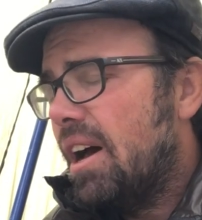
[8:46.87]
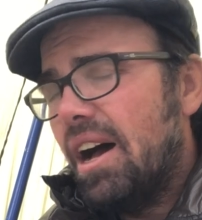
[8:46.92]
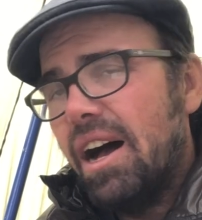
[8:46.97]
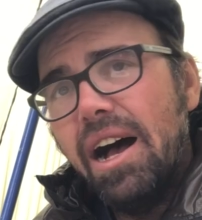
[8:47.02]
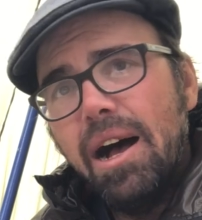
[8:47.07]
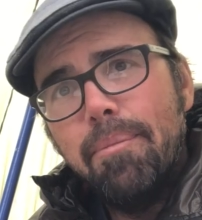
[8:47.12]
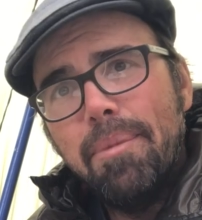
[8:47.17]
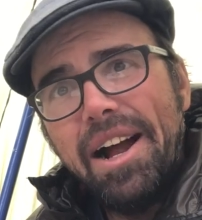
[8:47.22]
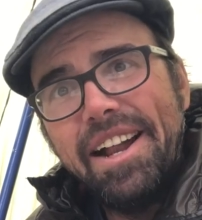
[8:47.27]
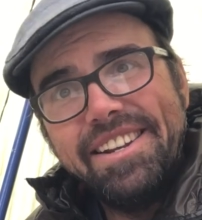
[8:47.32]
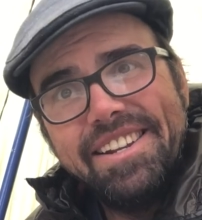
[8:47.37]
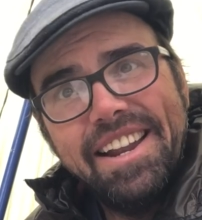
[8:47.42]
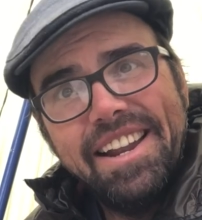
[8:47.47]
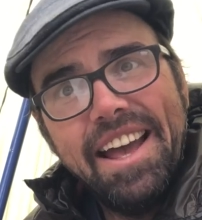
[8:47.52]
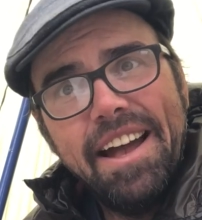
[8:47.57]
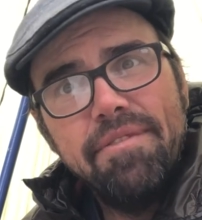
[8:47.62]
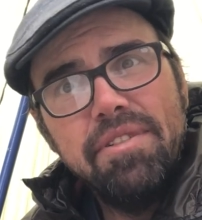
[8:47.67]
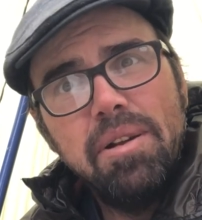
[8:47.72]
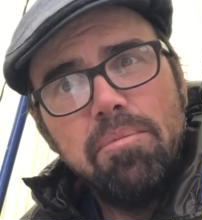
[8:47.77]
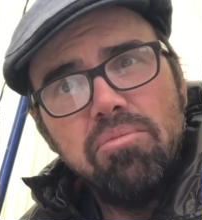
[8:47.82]
I did
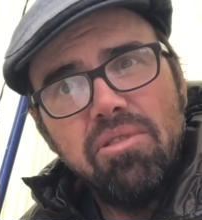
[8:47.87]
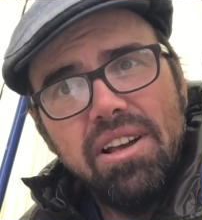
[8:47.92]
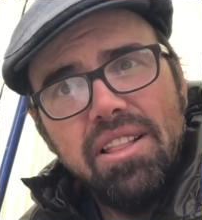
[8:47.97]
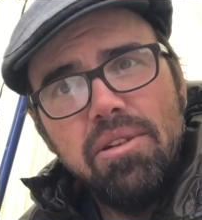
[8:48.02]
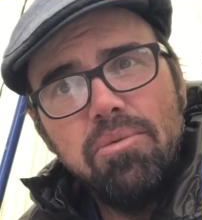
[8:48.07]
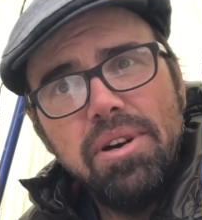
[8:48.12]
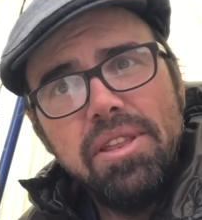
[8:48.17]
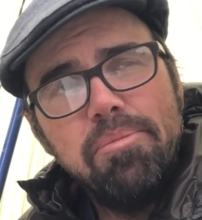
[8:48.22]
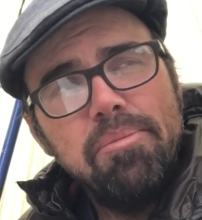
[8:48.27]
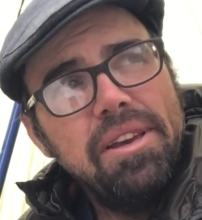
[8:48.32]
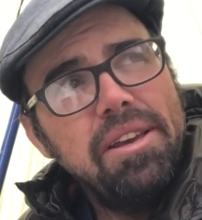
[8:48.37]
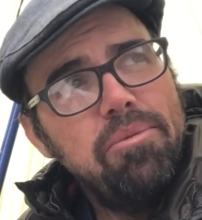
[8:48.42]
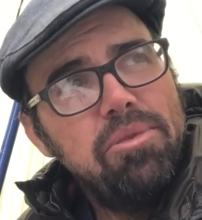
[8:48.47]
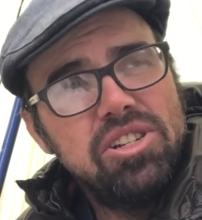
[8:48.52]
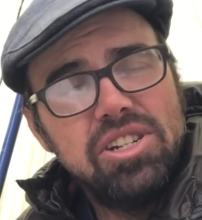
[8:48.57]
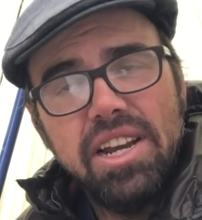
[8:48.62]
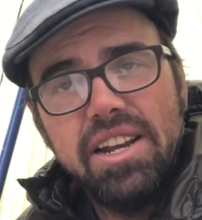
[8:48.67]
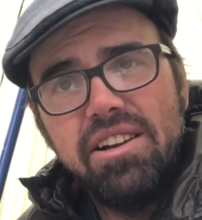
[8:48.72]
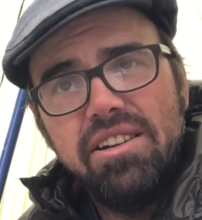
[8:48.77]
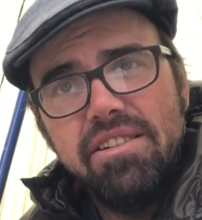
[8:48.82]
have an umbrella with me,
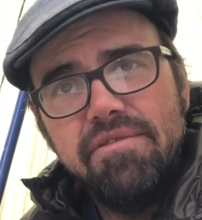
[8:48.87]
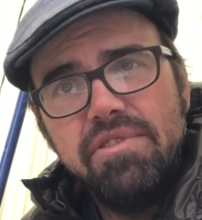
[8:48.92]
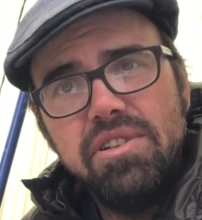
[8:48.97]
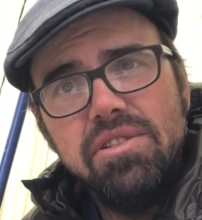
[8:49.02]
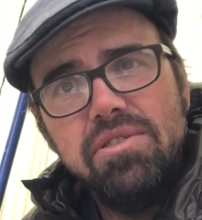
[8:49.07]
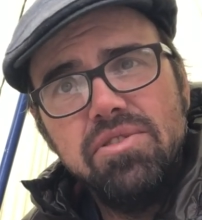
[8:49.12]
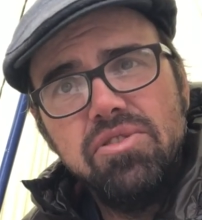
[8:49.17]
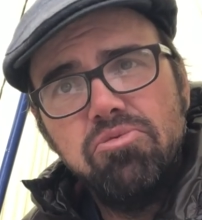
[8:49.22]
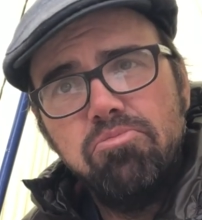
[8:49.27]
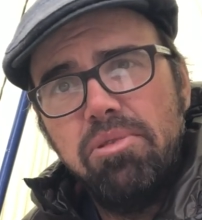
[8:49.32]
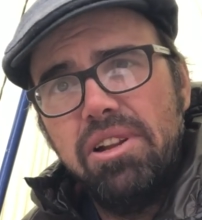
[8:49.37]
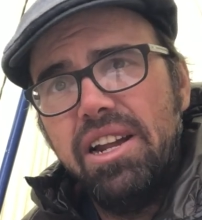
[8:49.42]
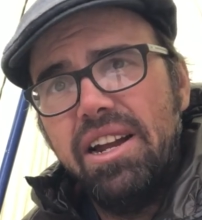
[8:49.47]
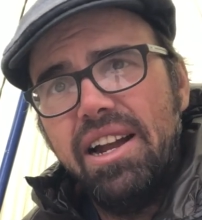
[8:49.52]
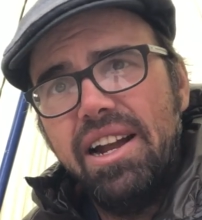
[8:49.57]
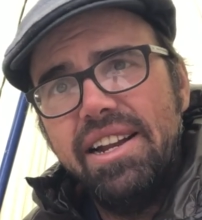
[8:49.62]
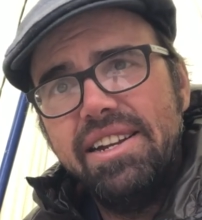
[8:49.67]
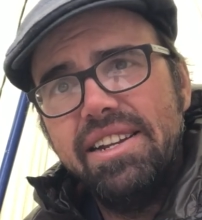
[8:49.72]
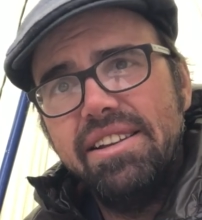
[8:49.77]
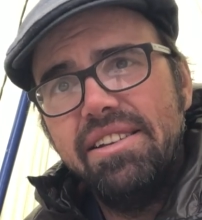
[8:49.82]
which I could have used, but
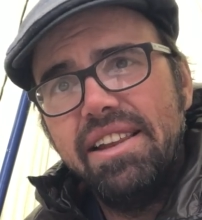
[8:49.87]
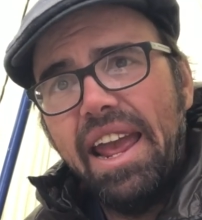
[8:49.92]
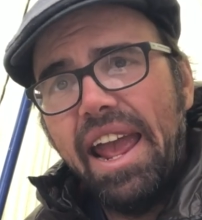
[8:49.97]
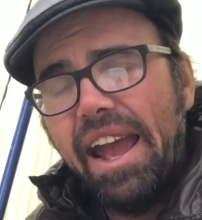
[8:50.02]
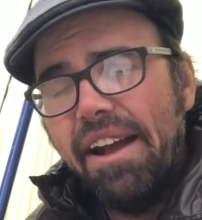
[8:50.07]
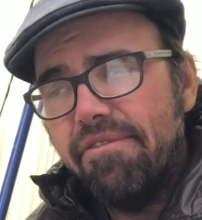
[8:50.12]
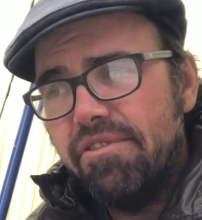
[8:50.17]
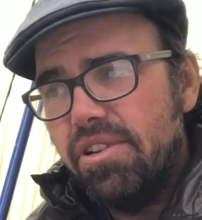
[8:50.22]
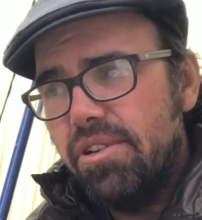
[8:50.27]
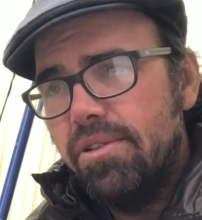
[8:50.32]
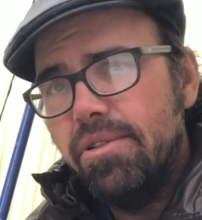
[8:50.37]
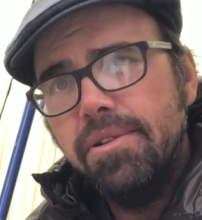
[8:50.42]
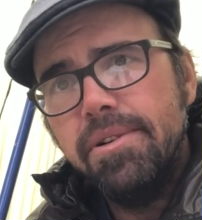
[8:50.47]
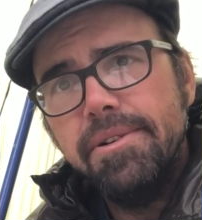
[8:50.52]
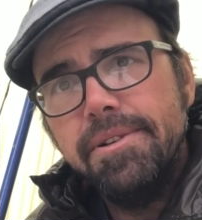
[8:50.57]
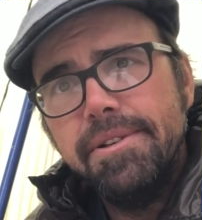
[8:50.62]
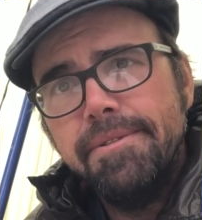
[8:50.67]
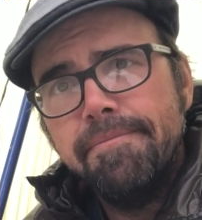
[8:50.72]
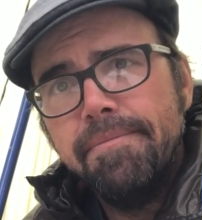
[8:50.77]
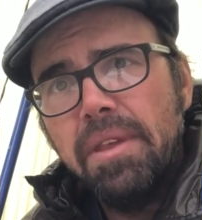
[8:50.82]
I didn't have to.
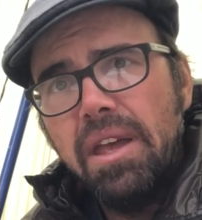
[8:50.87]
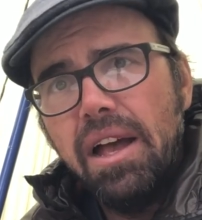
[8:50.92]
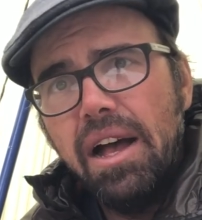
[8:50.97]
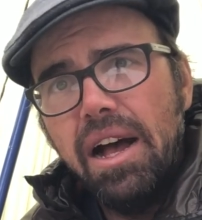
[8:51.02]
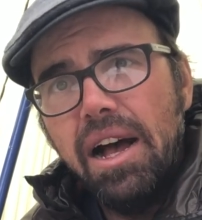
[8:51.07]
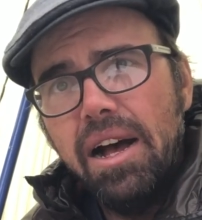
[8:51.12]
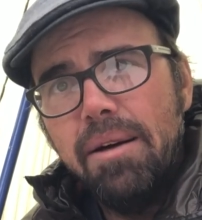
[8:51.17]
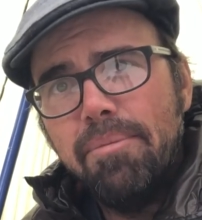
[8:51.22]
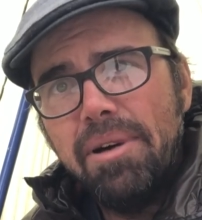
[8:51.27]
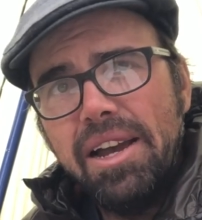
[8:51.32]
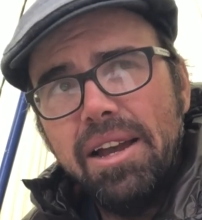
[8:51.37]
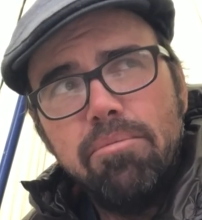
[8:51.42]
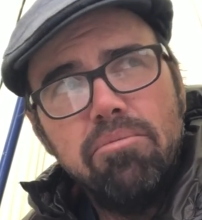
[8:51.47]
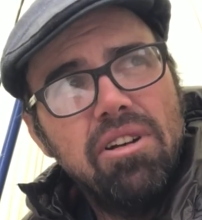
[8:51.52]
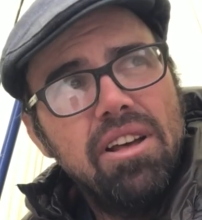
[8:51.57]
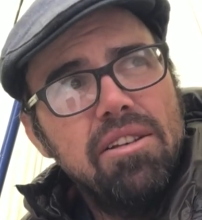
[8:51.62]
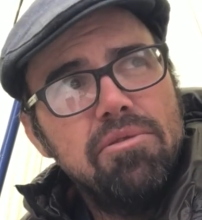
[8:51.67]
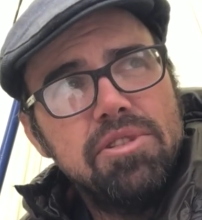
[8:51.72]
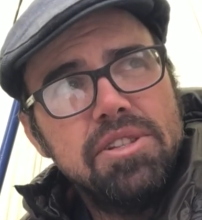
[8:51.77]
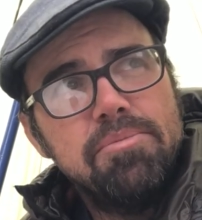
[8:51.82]
My
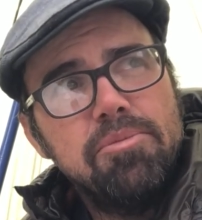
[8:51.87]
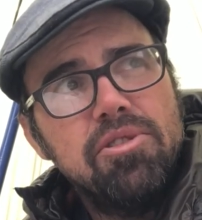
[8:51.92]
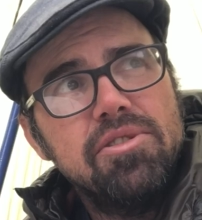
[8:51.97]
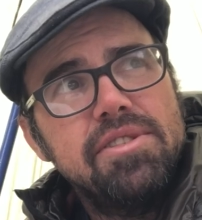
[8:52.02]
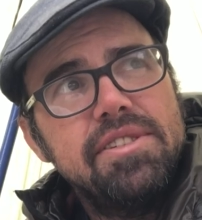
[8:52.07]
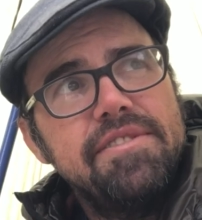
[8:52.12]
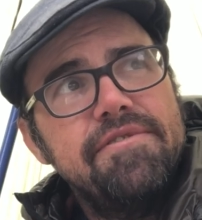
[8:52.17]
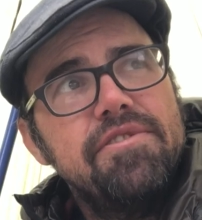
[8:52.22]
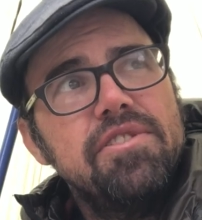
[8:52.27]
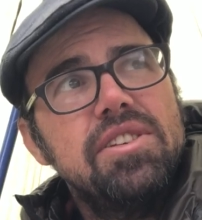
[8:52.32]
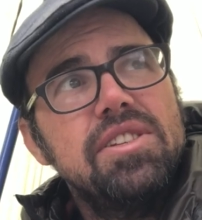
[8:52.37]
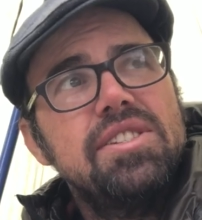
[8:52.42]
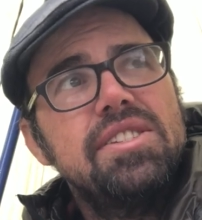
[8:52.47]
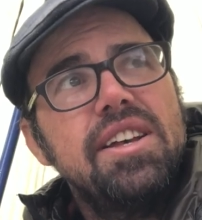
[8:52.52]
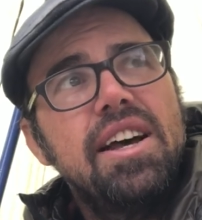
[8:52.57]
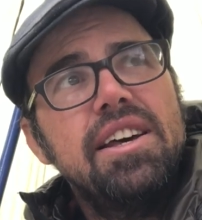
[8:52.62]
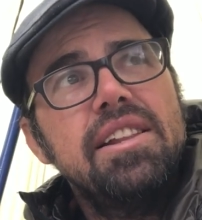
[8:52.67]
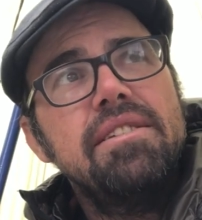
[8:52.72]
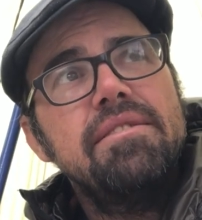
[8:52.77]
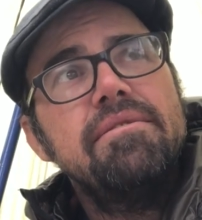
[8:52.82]
umbrella was mostly for the
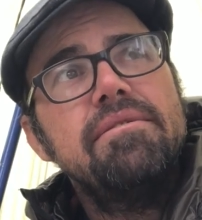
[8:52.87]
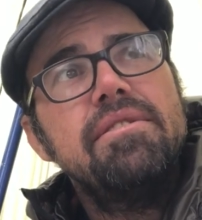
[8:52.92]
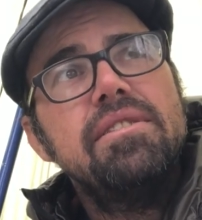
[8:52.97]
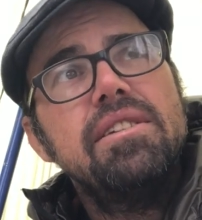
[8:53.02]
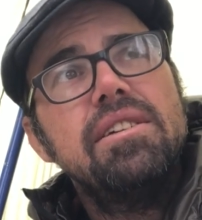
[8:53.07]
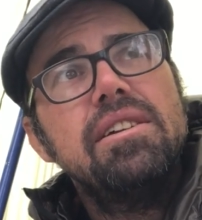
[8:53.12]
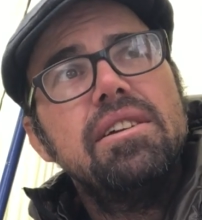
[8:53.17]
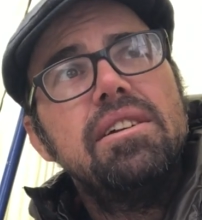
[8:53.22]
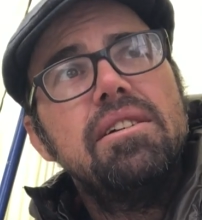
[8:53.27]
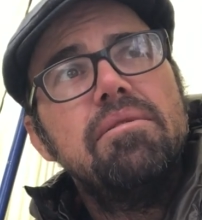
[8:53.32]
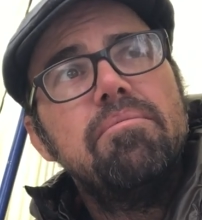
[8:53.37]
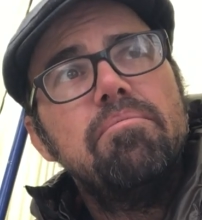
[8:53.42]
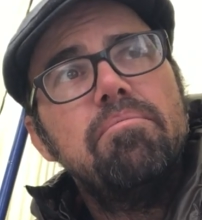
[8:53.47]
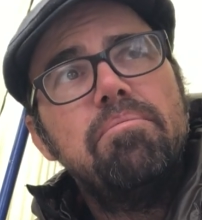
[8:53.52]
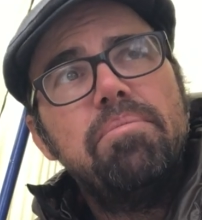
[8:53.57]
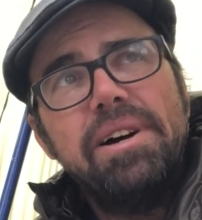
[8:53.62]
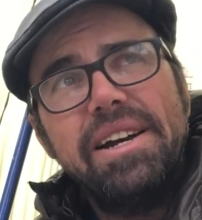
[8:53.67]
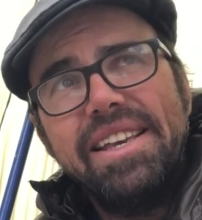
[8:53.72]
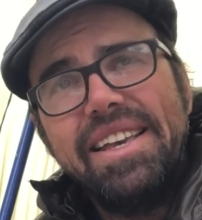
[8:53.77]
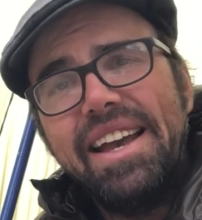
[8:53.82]
sun,
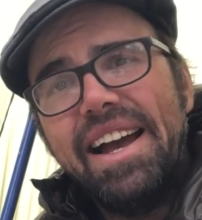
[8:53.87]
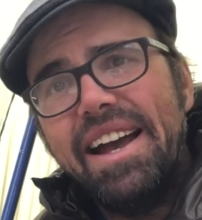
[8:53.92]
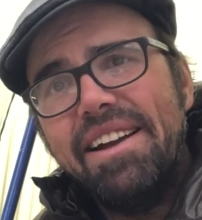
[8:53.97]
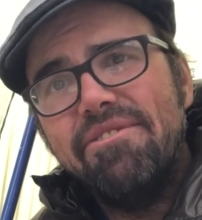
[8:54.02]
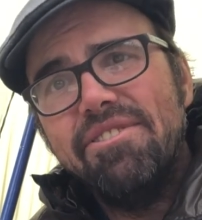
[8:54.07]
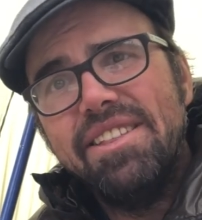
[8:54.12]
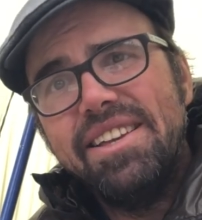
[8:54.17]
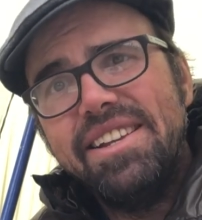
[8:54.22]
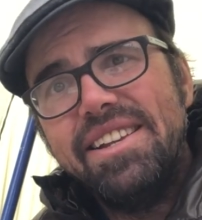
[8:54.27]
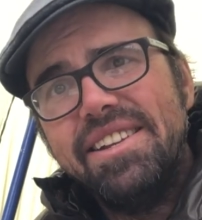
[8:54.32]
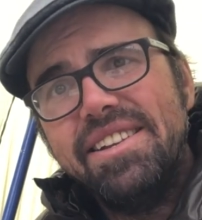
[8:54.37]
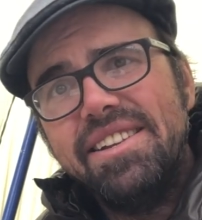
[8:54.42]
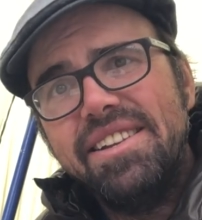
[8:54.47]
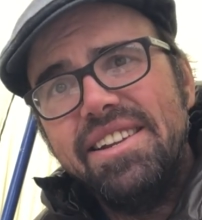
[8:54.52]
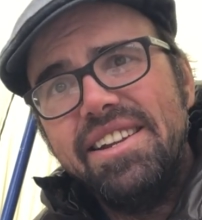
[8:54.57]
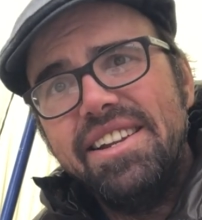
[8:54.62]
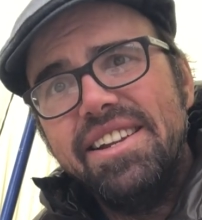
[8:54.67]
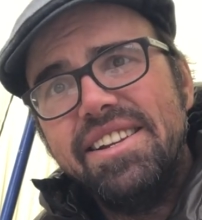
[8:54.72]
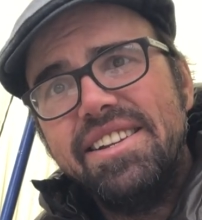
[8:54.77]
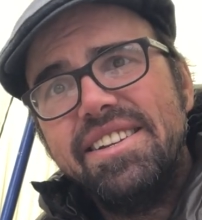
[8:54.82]
but yeah, I really didn't
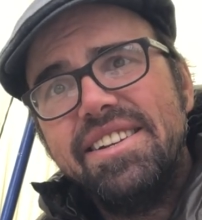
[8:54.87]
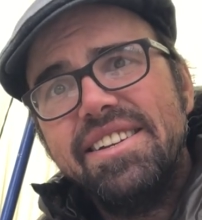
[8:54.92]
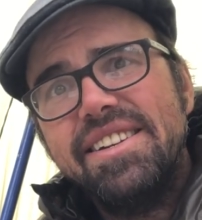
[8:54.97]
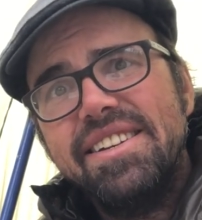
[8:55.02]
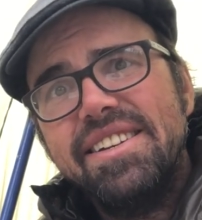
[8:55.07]
need it.